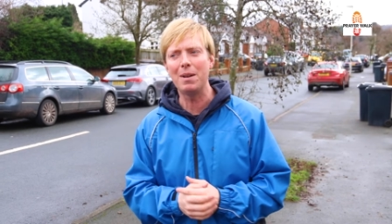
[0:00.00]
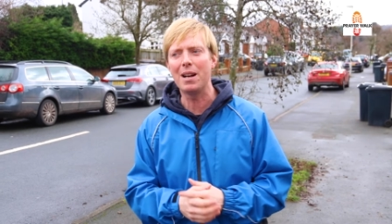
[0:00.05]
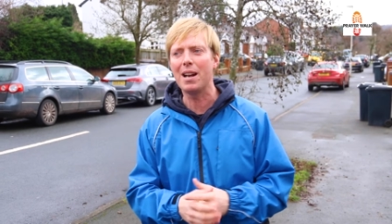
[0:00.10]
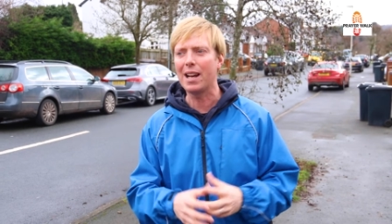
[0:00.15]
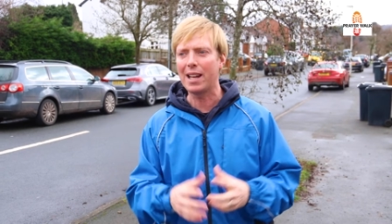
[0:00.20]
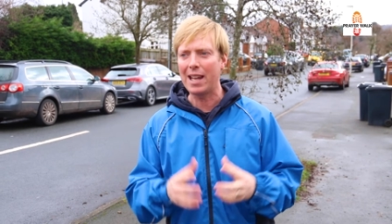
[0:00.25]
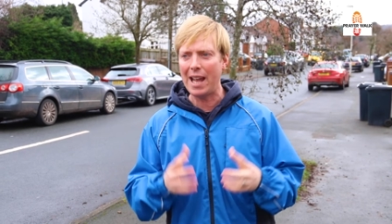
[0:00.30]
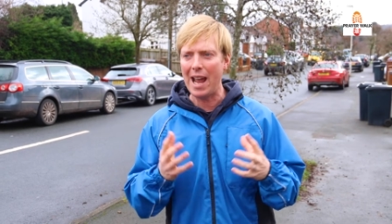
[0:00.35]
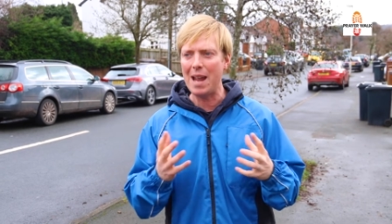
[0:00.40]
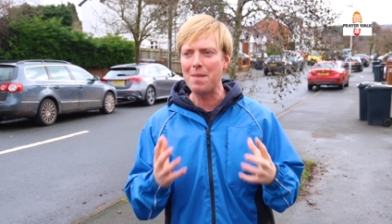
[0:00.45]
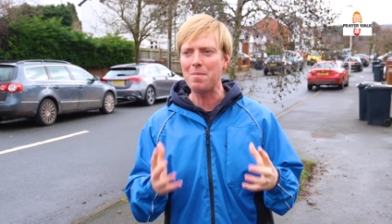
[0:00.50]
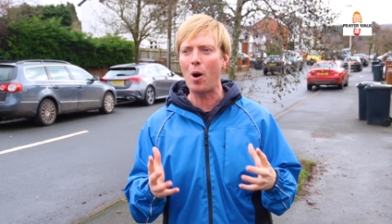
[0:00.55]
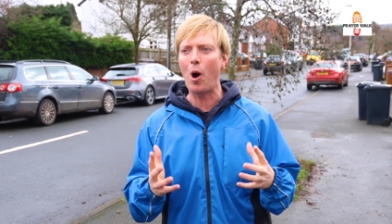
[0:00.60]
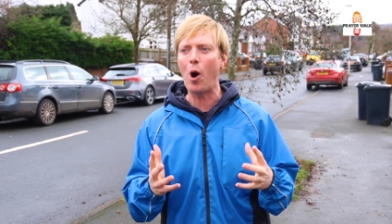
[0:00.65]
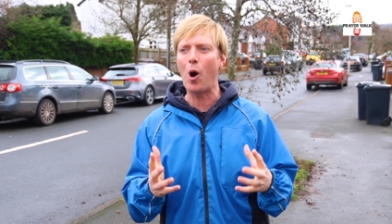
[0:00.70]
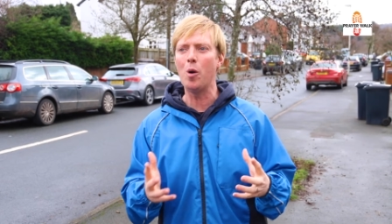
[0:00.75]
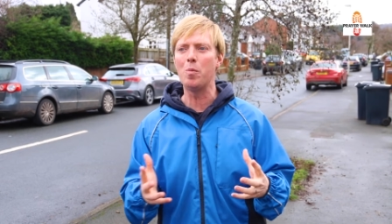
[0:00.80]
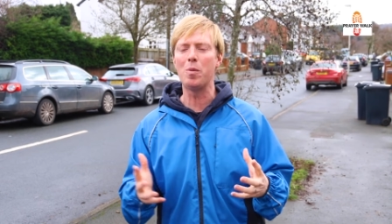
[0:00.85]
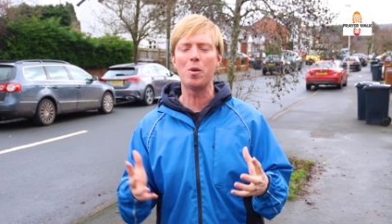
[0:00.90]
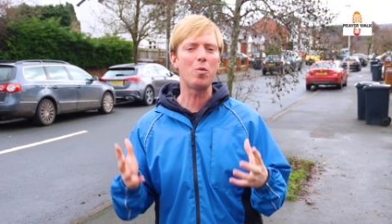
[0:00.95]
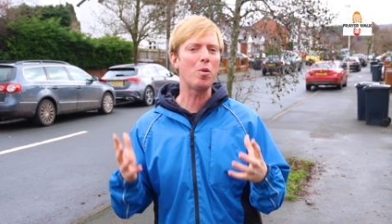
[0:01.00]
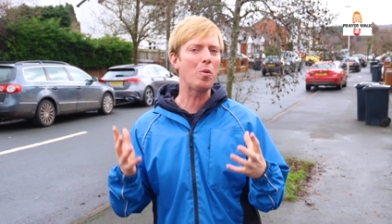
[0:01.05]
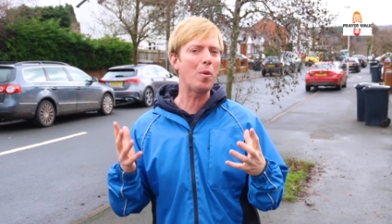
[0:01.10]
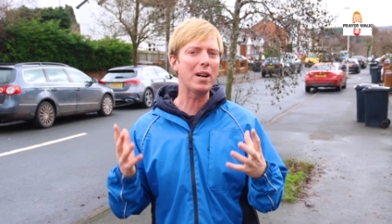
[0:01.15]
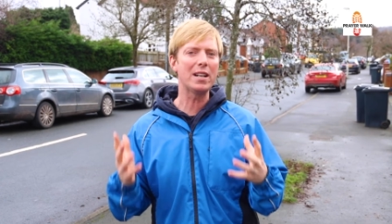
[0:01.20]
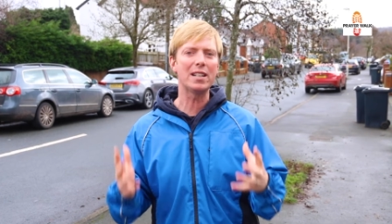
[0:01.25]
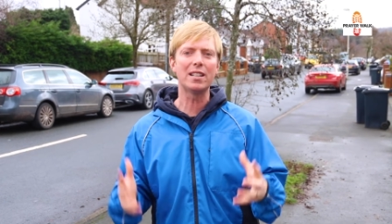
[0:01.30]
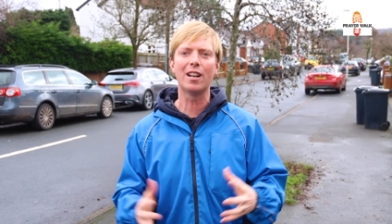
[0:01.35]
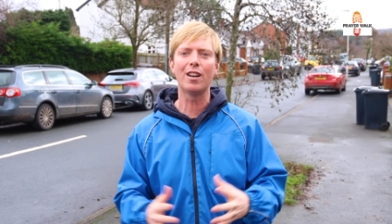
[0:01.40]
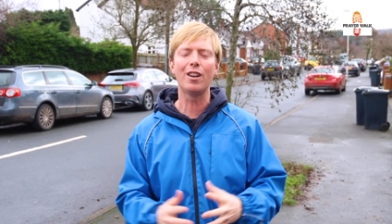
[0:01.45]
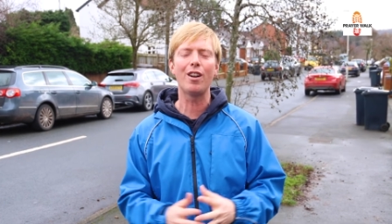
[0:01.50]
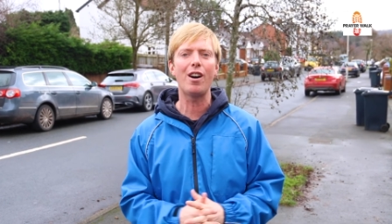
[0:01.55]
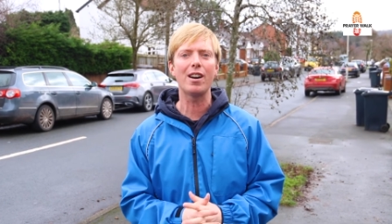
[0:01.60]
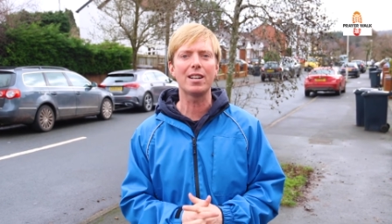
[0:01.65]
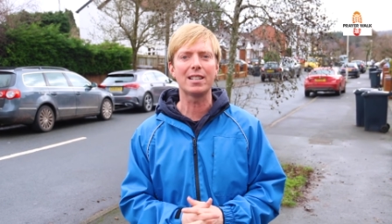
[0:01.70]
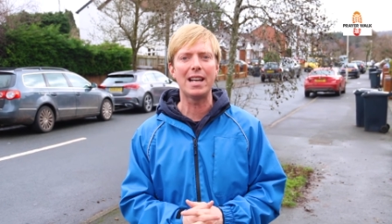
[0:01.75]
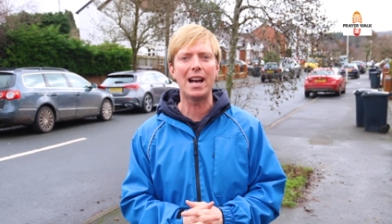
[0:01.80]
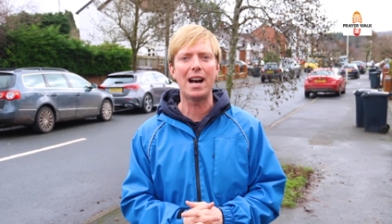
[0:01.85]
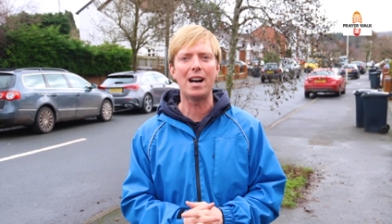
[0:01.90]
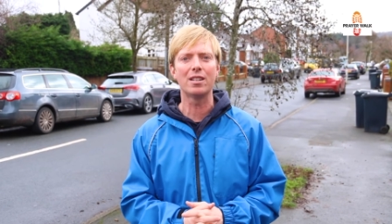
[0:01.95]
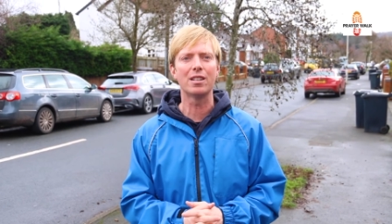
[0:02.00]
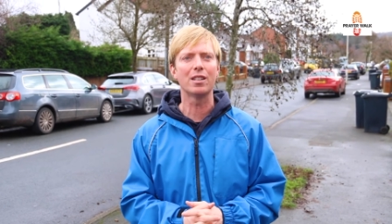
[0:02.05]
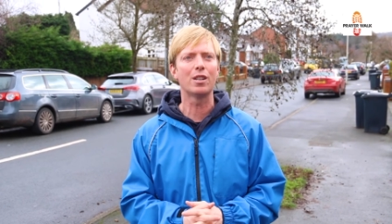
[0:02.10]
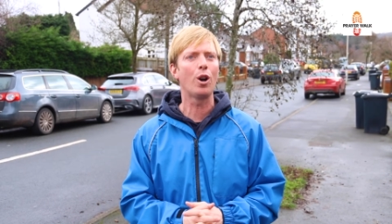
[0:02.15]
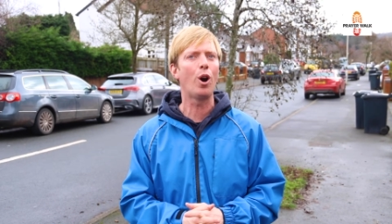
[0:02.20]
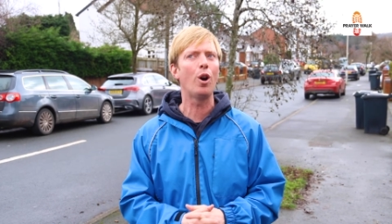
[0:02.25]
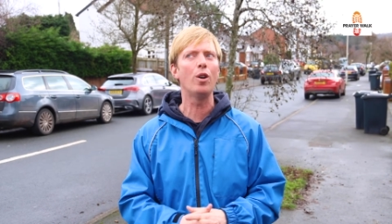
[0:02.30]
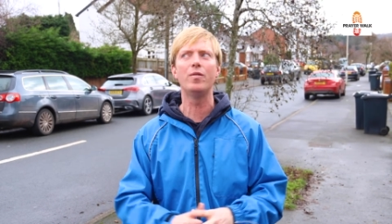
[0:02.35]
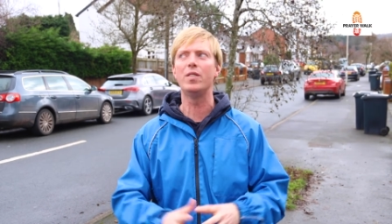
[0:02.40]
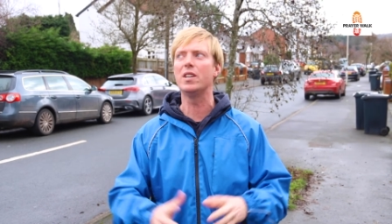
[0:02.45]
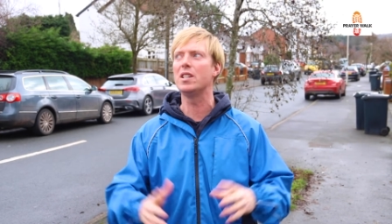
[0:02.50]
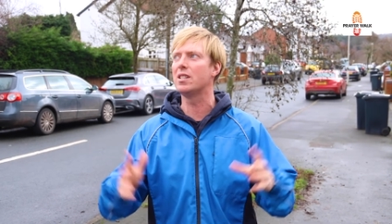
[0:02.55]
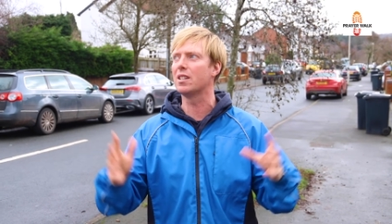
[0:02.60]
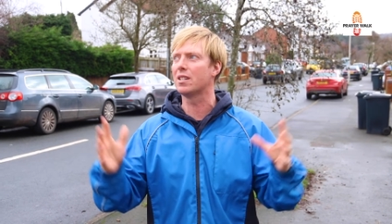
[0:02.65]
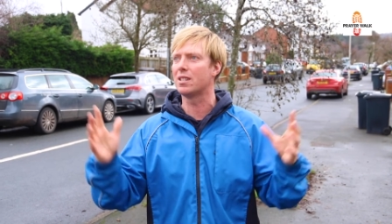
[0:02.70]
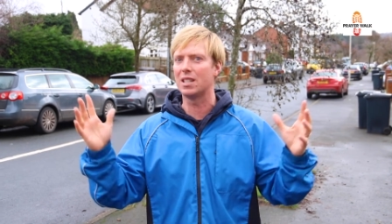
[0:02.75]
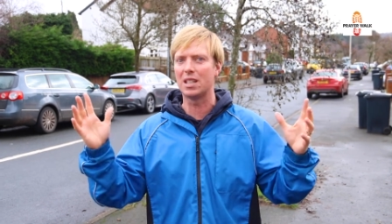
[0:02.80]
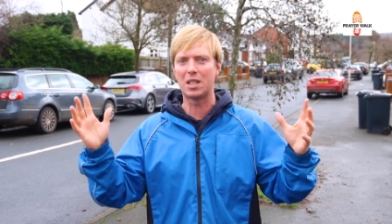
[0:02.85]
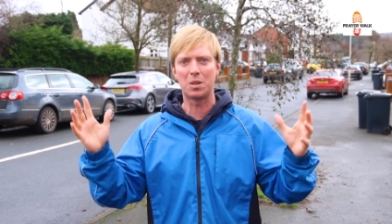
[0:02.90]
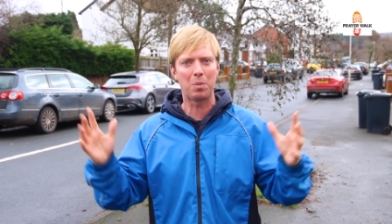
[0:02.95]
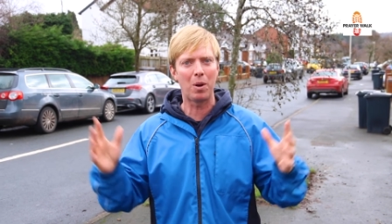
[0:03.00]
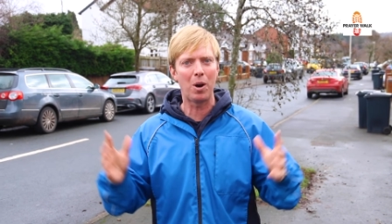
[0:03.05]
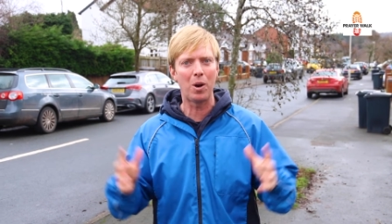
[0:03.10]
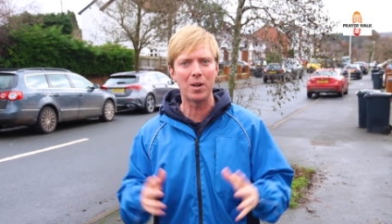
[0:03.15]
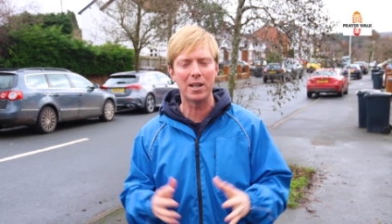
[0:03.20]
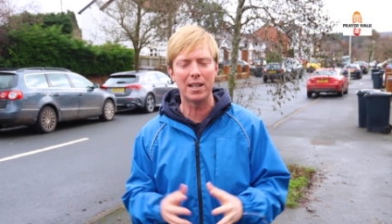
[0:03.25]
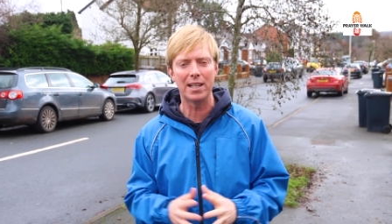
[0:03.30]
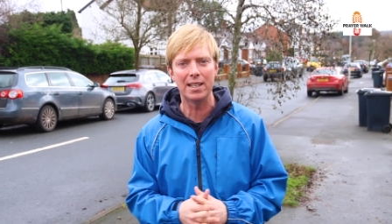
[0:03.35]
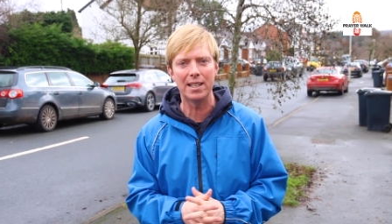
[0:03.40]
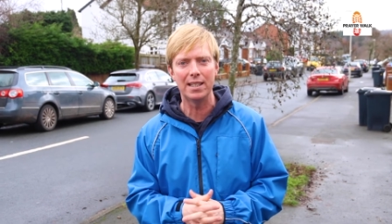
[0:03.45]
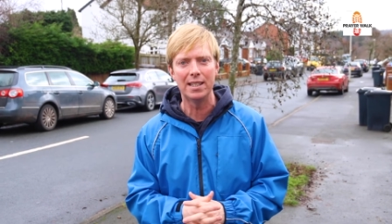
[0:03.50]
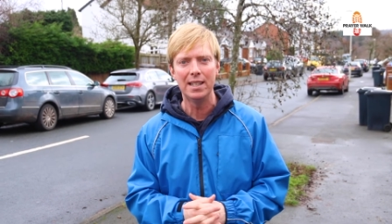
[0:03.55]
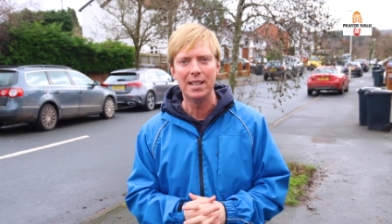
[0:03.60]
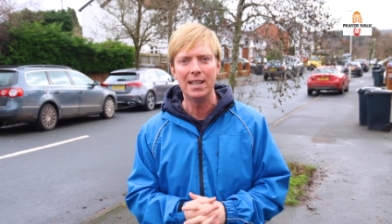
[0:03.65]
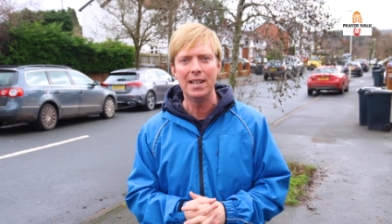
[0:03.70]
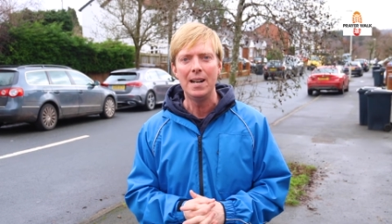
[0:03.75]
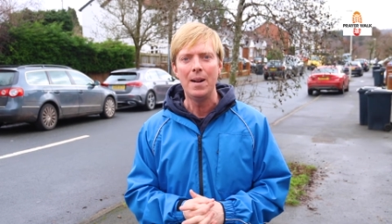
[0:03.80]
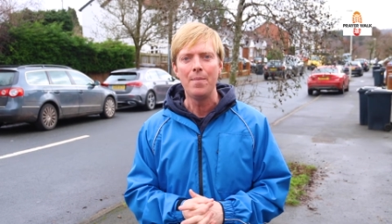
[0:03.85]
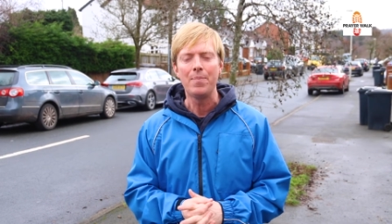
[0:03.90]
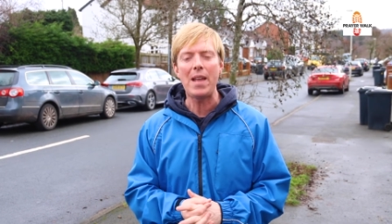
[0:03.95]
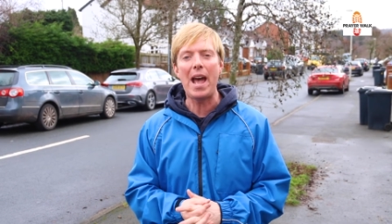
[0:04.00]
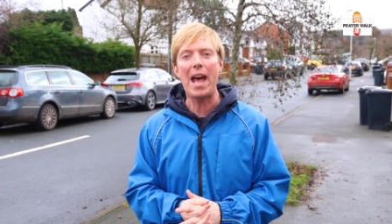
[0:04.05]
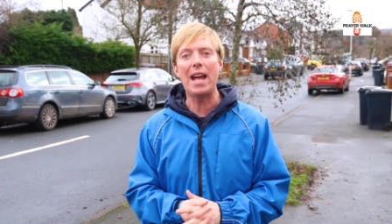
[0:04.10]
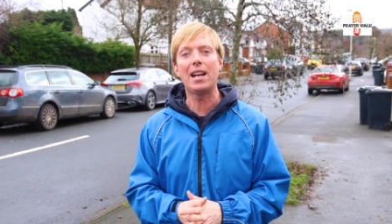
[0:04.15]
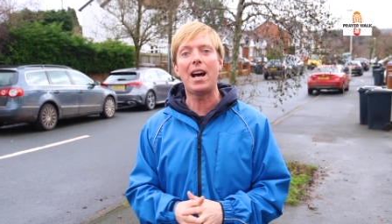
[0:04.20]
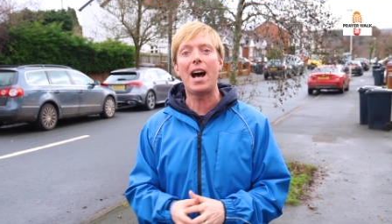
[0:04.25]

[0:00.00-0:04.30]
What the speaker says: And I came home and we went into lockdown and COVID just exploded. And